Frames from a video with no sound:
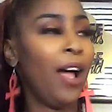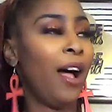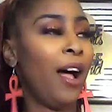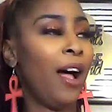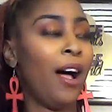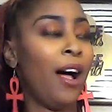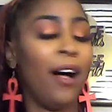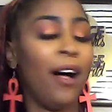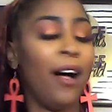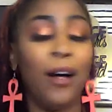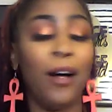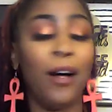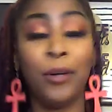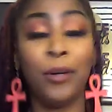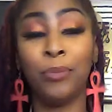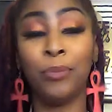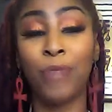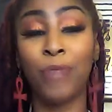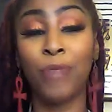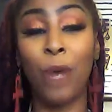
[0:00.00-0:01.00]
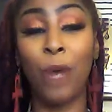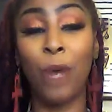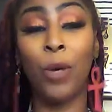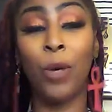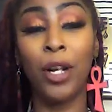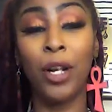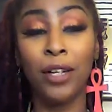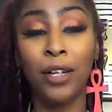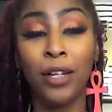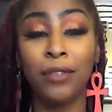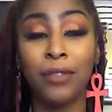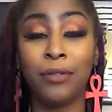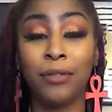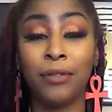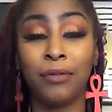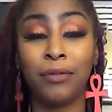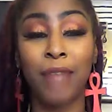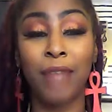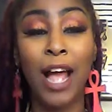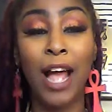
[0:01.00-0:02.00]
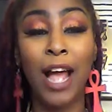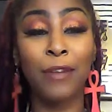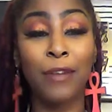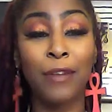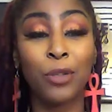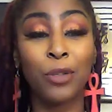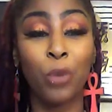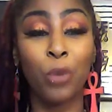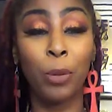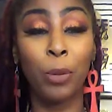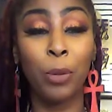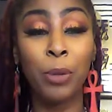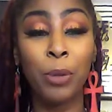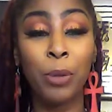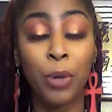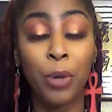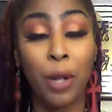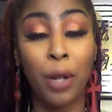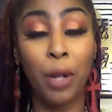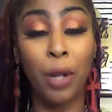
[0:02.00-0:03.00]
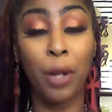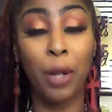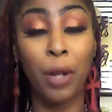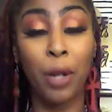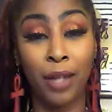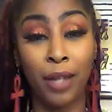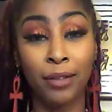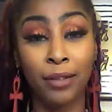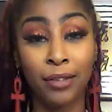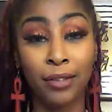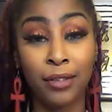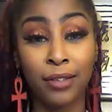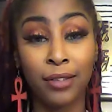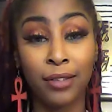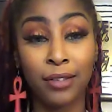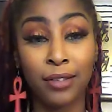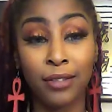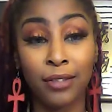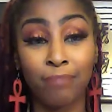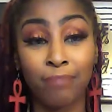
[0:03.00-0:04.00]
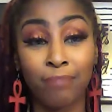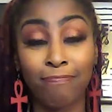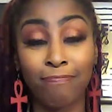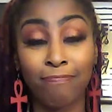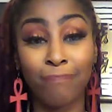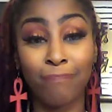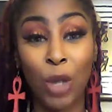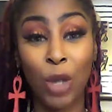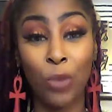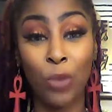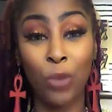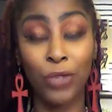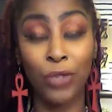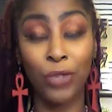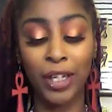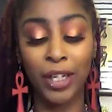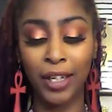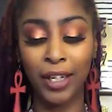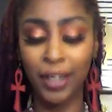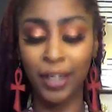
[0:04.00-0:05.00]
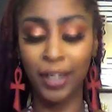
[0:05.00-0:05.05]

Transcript: I want to have some more people come in, hopefully.